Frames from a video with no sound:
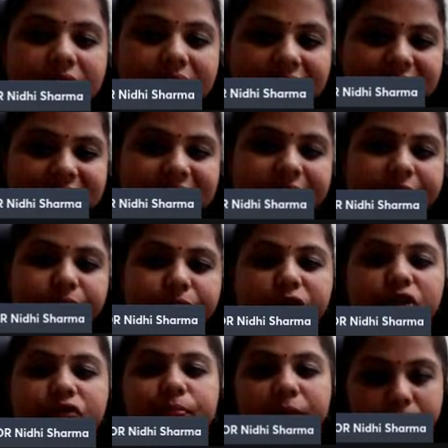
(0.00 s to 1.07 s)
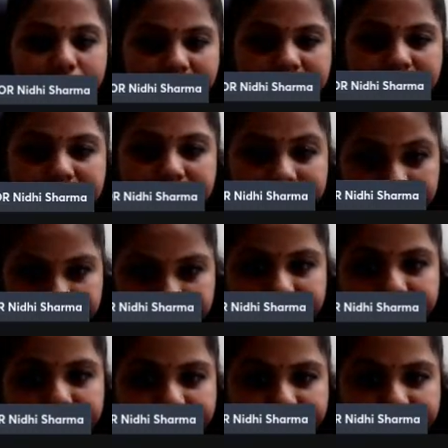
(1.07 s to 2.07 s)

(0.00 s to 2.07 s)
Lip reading: that statement of purpose here.